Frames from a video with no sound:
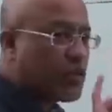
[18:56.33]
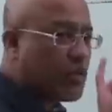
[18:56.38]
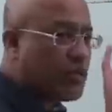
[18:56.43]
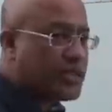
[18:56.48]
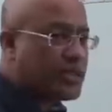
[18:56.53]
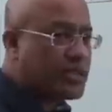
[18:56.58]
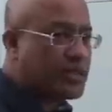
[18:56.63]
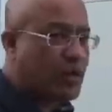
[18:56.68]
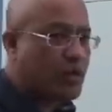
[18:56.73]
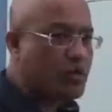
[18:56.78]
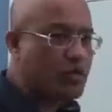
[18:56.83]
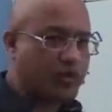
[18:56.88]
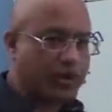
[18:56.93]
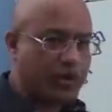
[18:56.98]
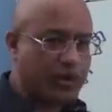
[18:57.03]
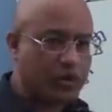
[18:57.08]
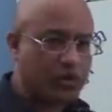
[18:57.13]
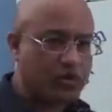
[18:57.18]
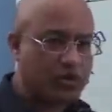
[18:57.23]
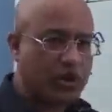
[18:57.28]
so many round
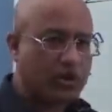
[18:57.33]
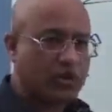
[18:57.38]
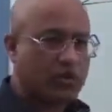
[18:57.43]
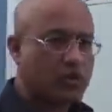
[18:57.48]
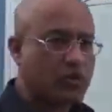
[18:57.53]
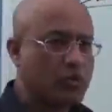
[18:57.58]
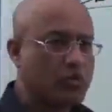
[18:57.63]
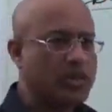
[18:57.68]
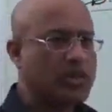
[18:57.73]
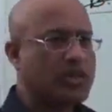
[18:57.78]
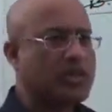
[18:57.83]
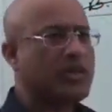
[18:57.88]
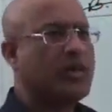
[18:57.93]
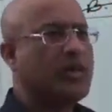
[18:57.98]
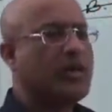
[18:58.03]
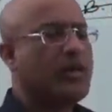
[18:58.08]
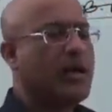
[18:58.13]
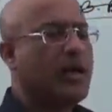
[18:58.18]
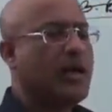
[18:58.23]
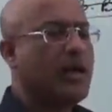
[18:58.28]
windows through which
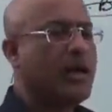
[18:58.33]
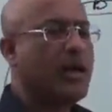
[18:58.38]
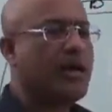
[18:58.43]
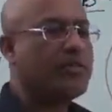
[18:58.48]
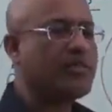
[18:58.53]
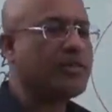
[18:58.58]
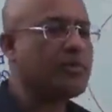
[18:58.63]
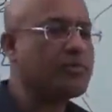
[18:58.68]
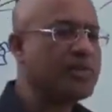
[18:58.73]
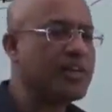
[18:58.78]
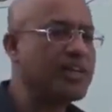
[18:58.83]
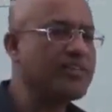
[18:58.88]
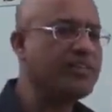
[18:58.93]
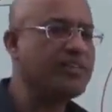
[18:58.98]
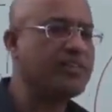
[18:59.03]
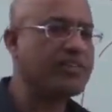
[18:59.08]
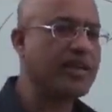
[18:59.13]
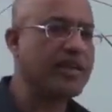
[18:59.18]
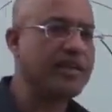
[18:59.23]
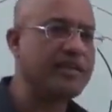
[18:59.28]
uh,
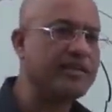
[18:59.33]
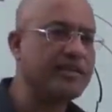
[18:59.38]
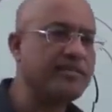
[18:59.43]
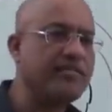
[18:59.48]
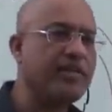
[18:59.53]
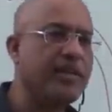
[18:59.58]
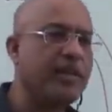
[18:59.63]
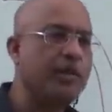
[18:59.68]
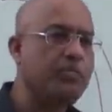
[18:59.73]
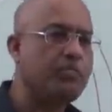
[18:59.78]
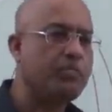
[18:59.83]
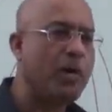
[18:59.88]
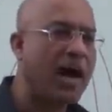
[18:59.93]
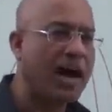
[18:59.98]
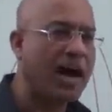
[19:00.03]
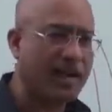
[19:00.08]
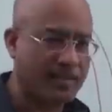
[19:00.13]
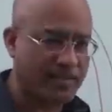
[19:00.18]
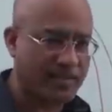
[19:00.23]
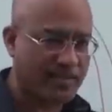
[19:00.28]
substances can easily
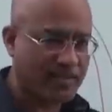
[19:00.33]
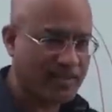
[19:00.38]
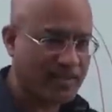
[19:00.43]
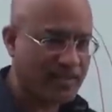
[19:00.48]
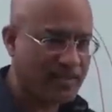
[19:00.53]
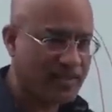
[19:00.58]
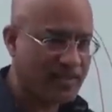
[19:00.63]
pass,